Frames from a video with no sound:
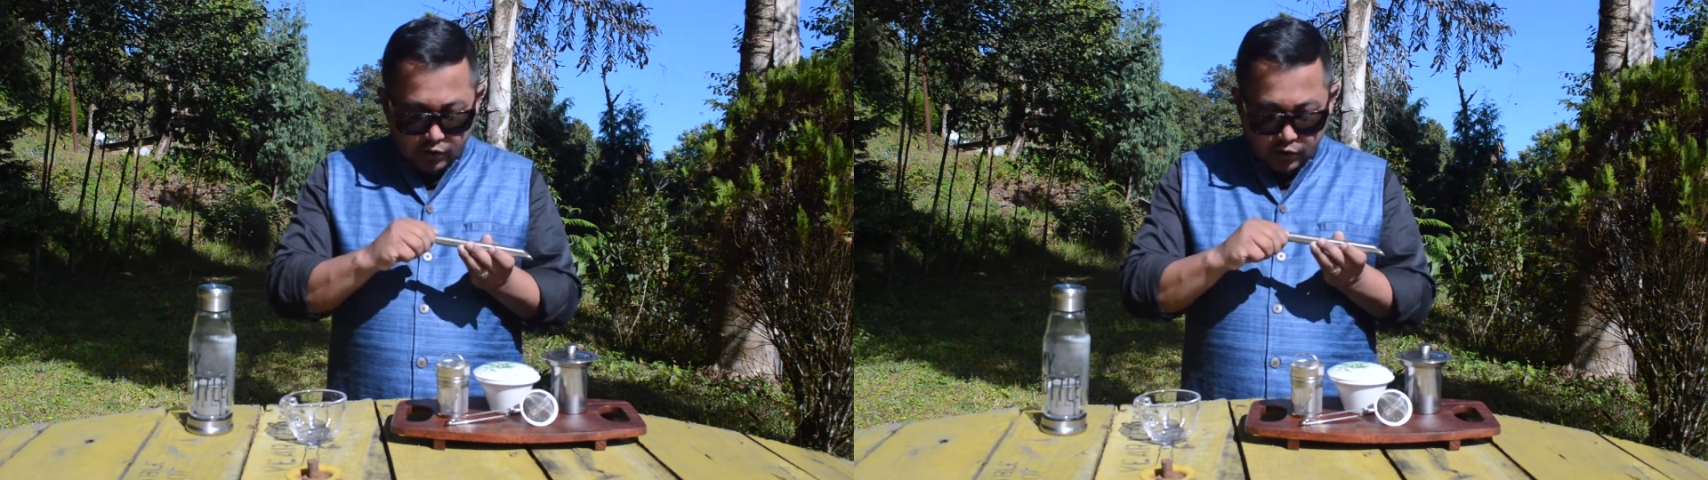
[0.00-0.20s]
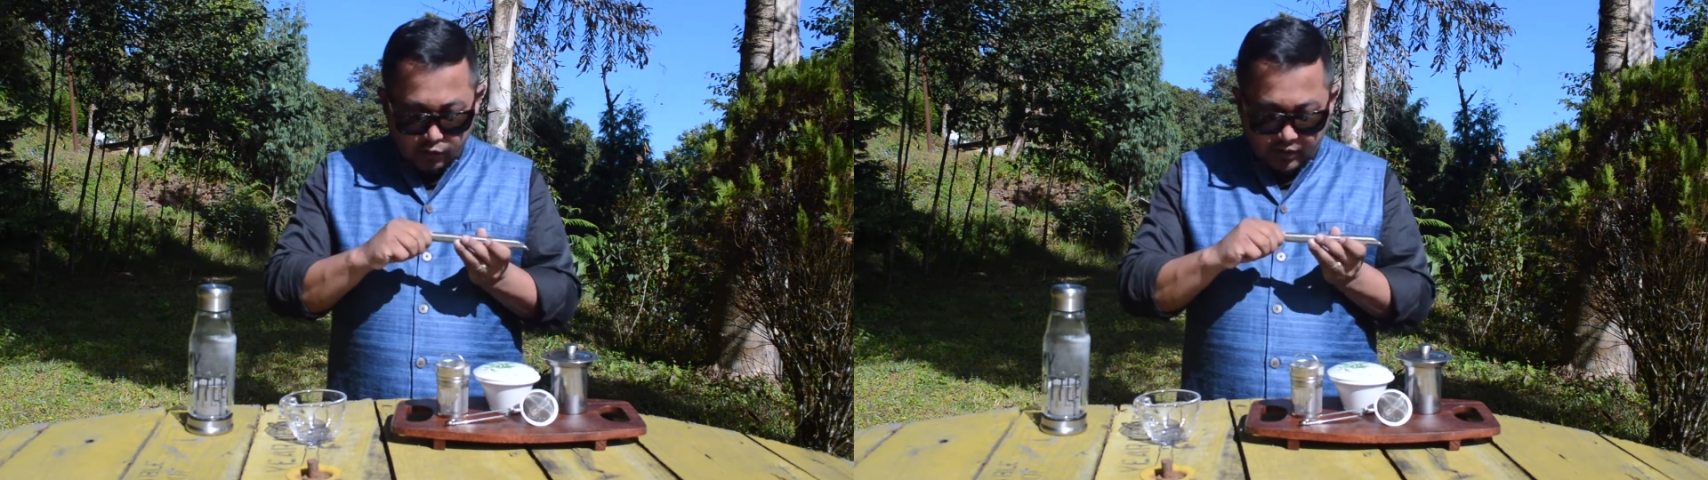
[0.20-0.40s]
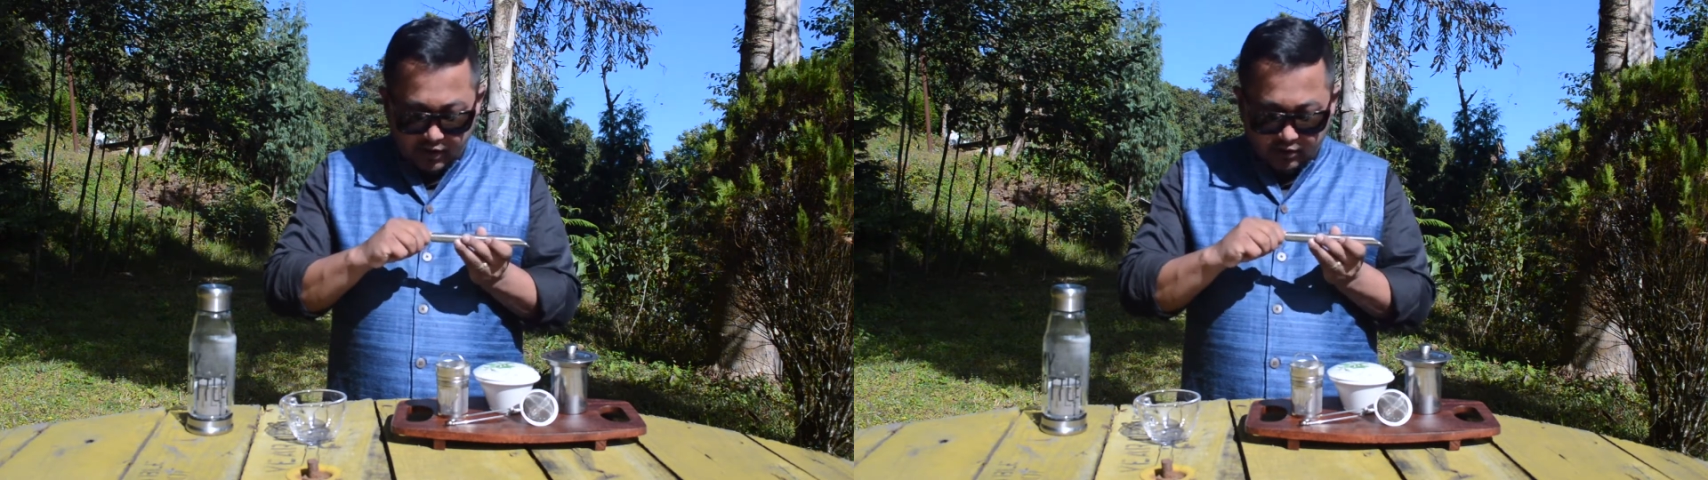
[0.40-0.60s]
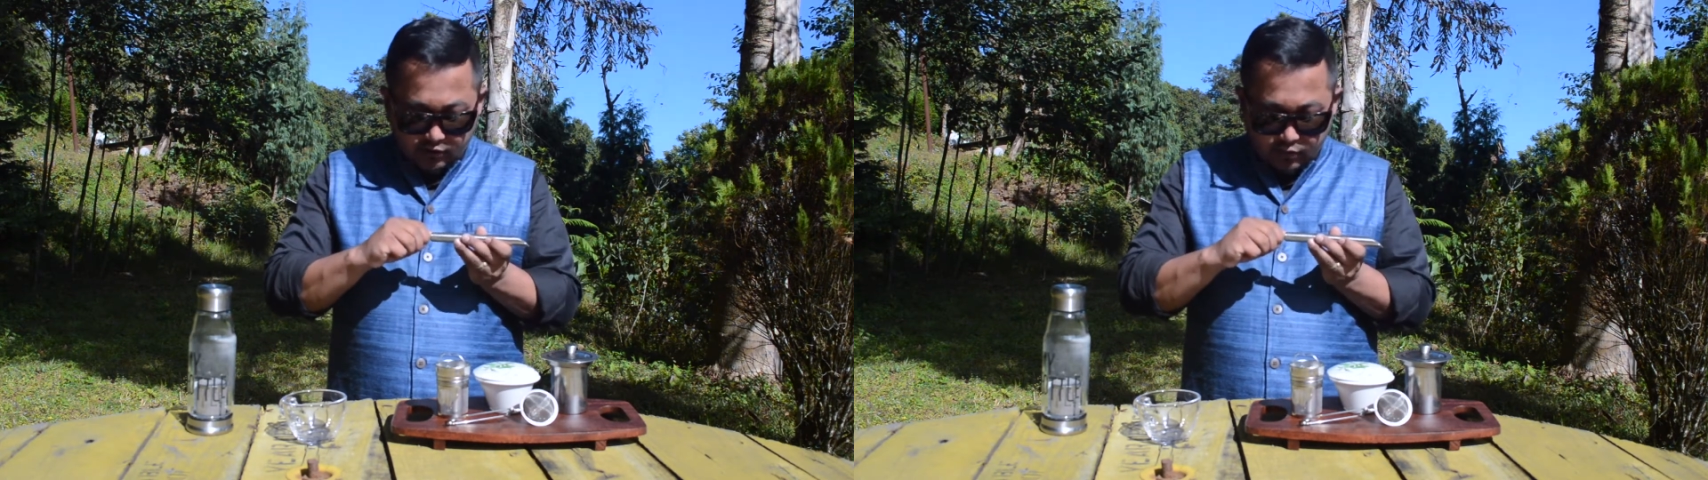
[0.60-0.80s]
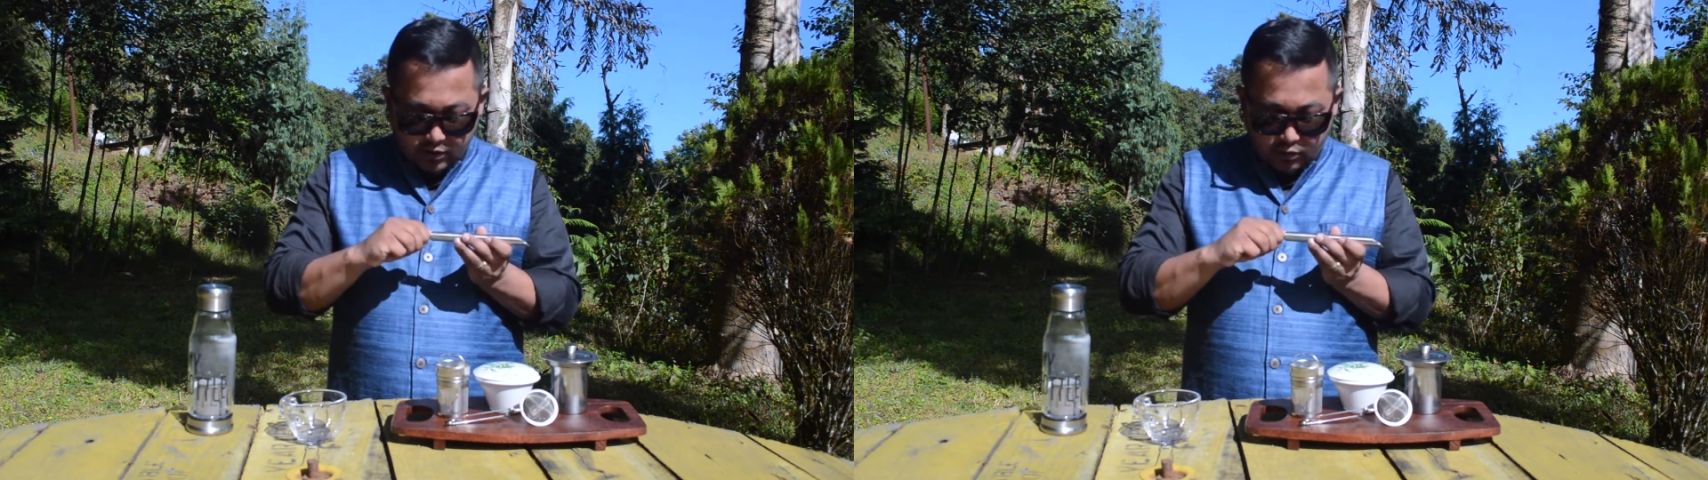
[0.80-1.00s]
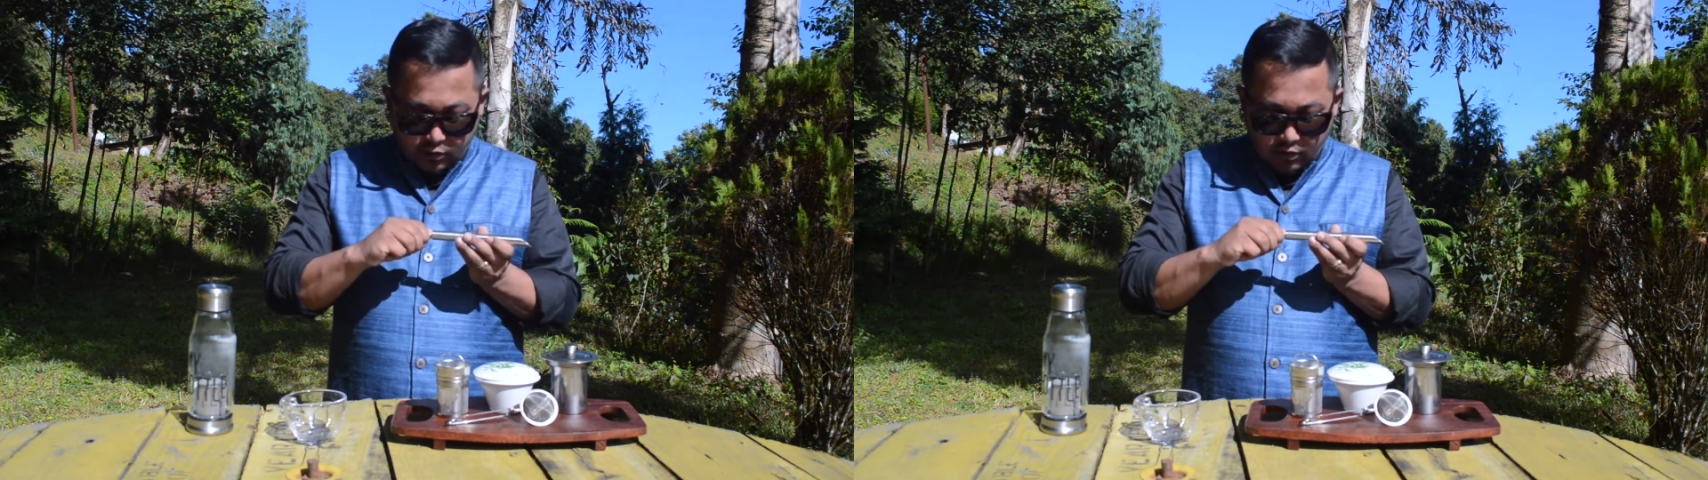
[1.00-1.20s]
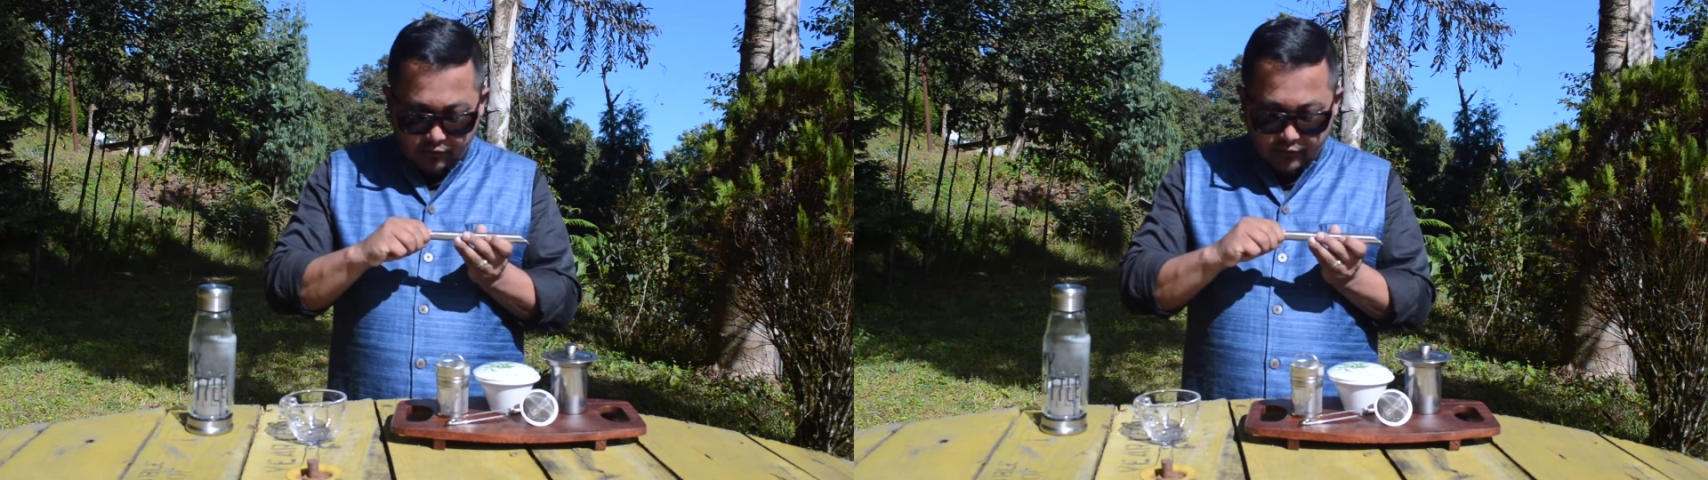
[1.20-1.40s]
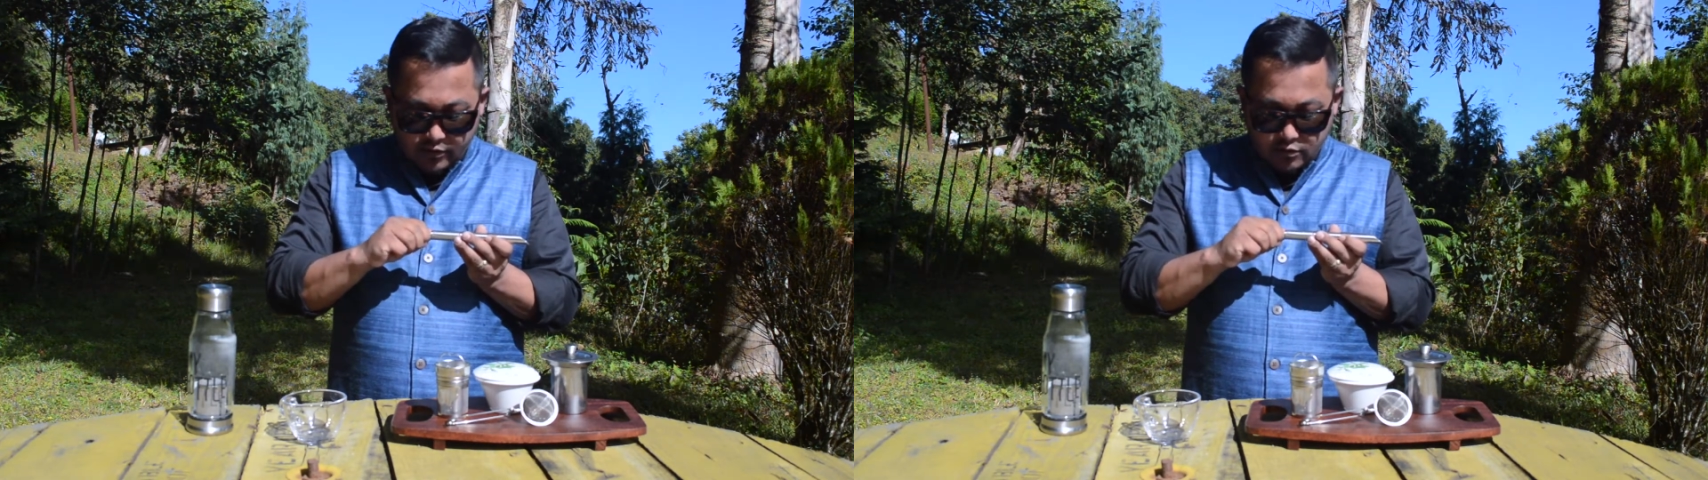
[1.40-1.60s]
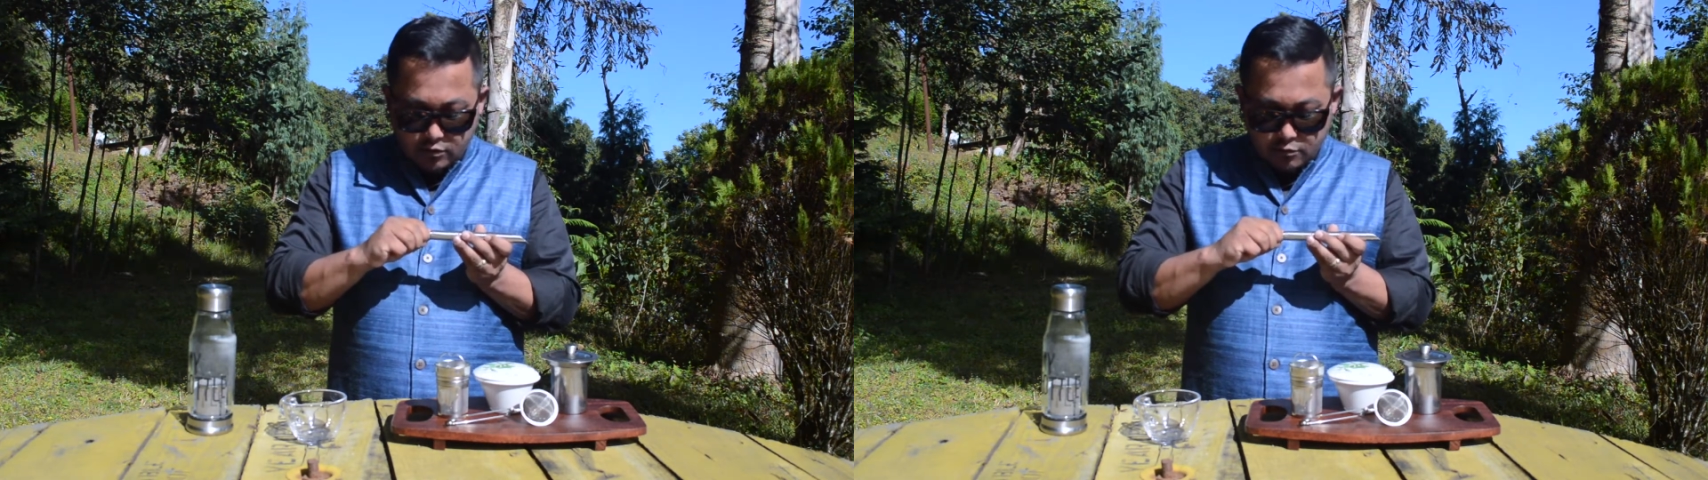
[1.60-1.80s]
you take this one off.